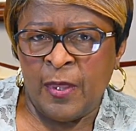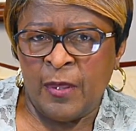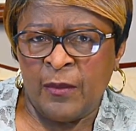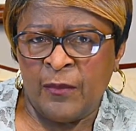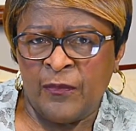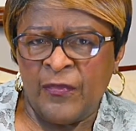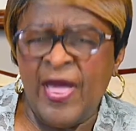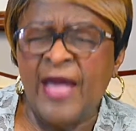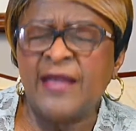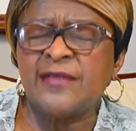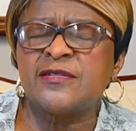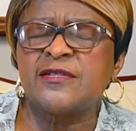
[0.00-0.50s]

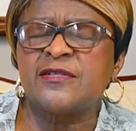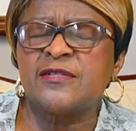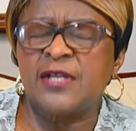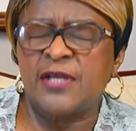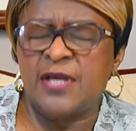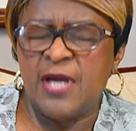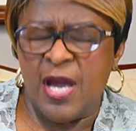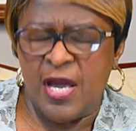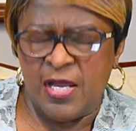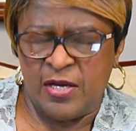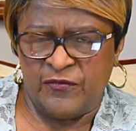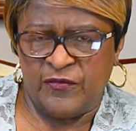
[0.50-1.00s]
That's the
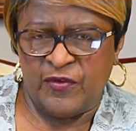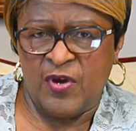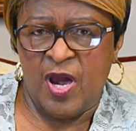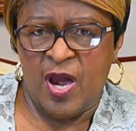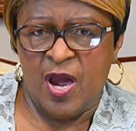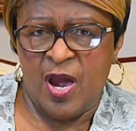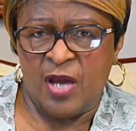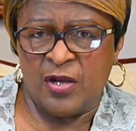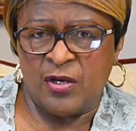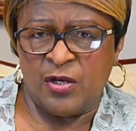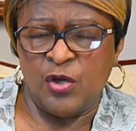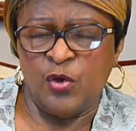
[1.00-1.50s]
kind of
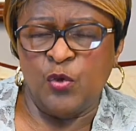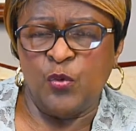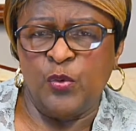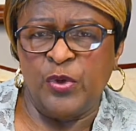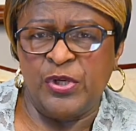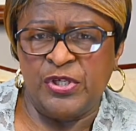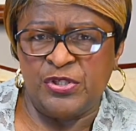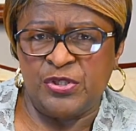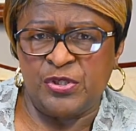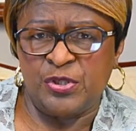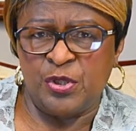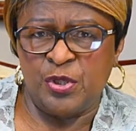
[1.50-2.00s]
God we
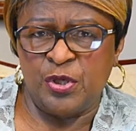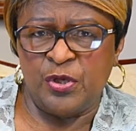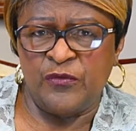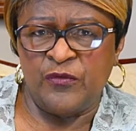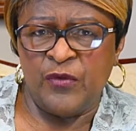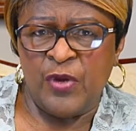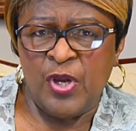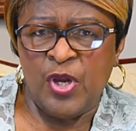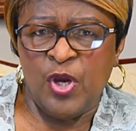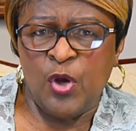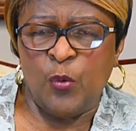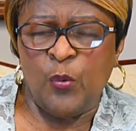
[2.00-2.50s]
serve.
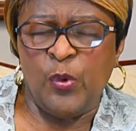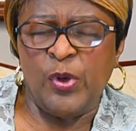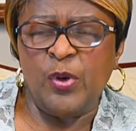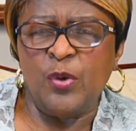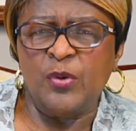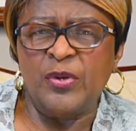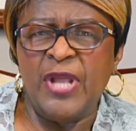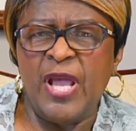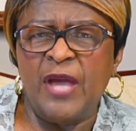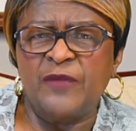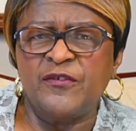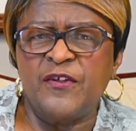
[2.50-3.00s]
We
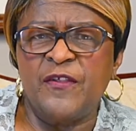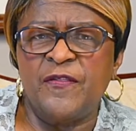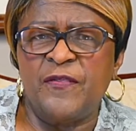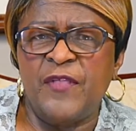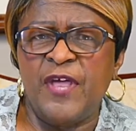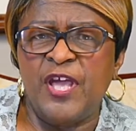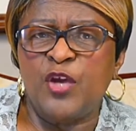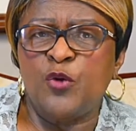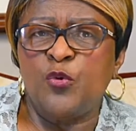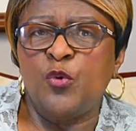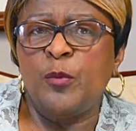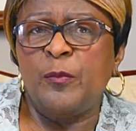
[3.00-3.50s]
don't have to
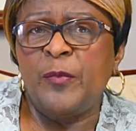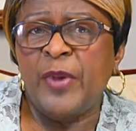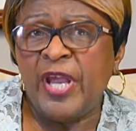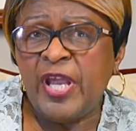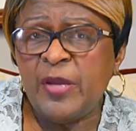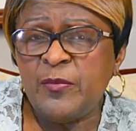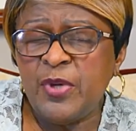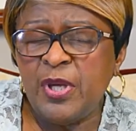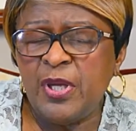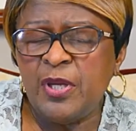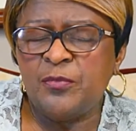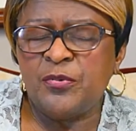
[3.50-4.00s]
think, well,
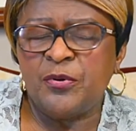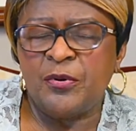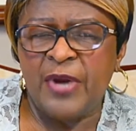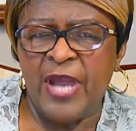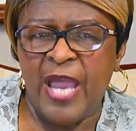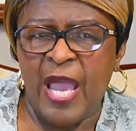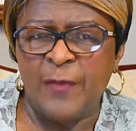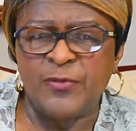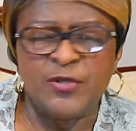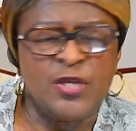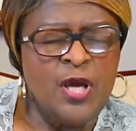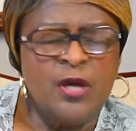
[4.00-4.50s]
maybe,
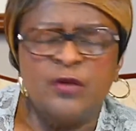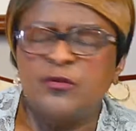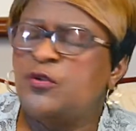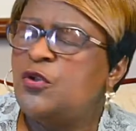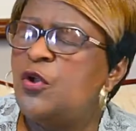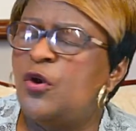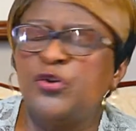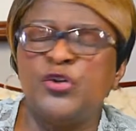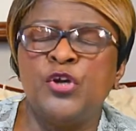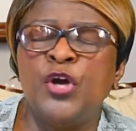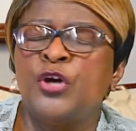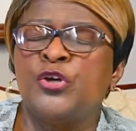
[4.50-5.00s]
perhaps.
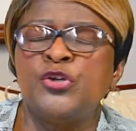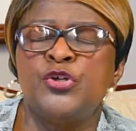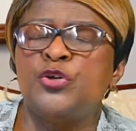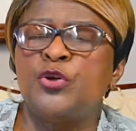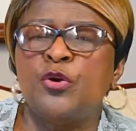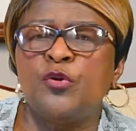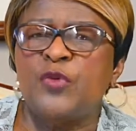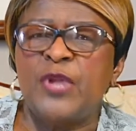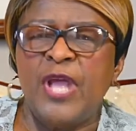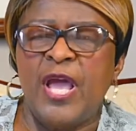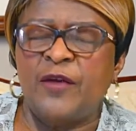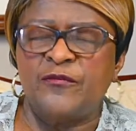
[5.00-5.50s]
No, you
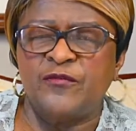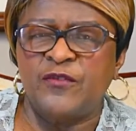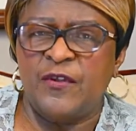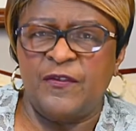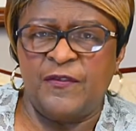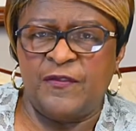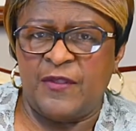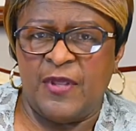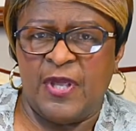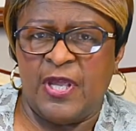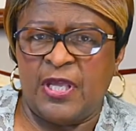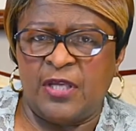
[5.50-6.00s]
don't have to
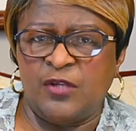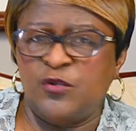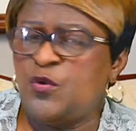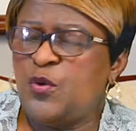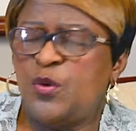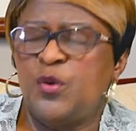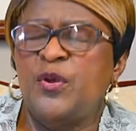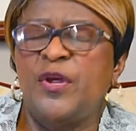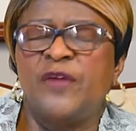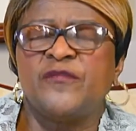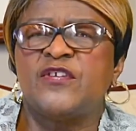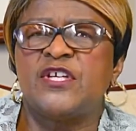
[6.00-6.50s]
think. You
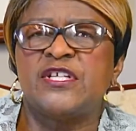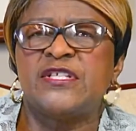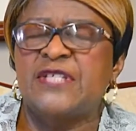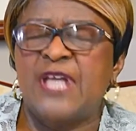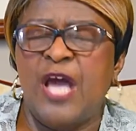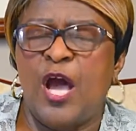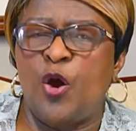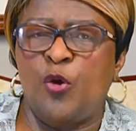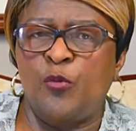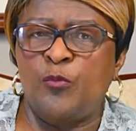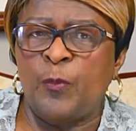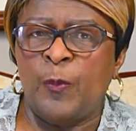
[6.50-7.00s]
don't have to
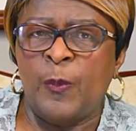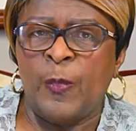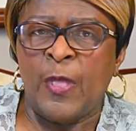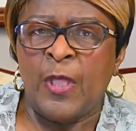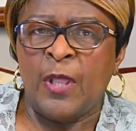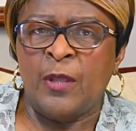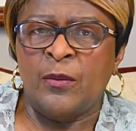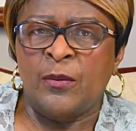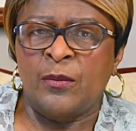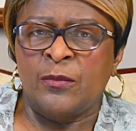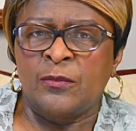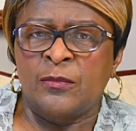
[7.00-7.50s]
doubt.
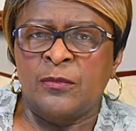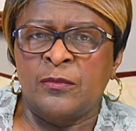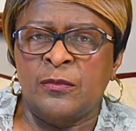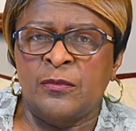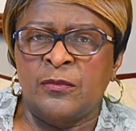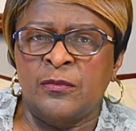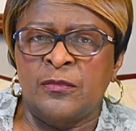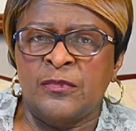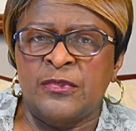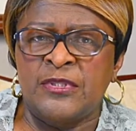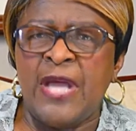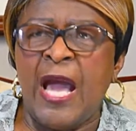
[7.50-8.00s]

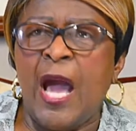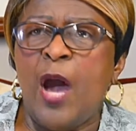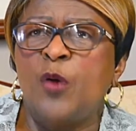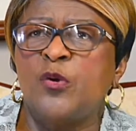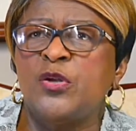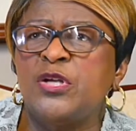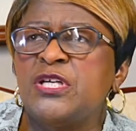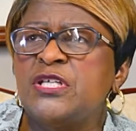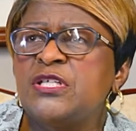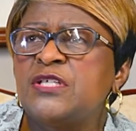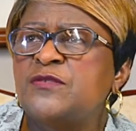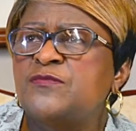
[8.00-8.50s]

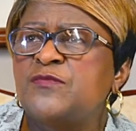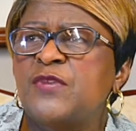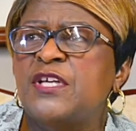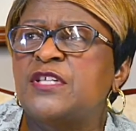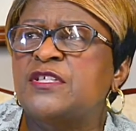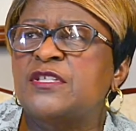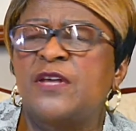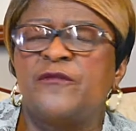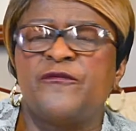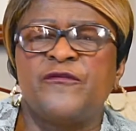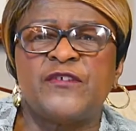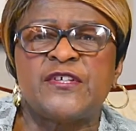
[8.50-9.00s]
Doubt
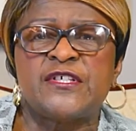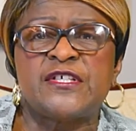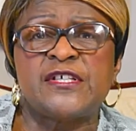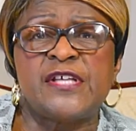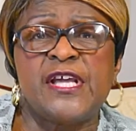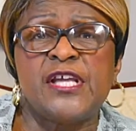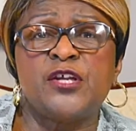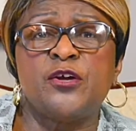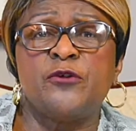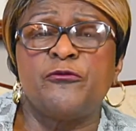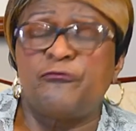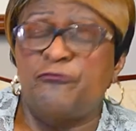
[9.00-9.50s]
is a
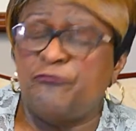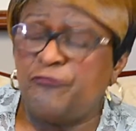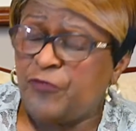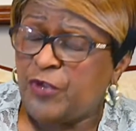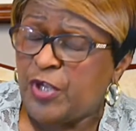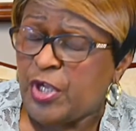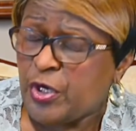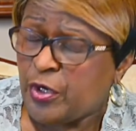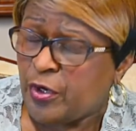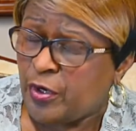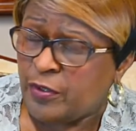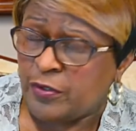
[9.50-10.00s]
state of
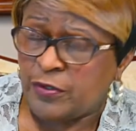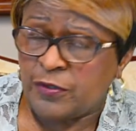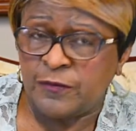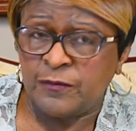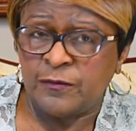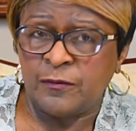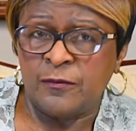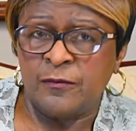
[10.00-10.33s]
fear.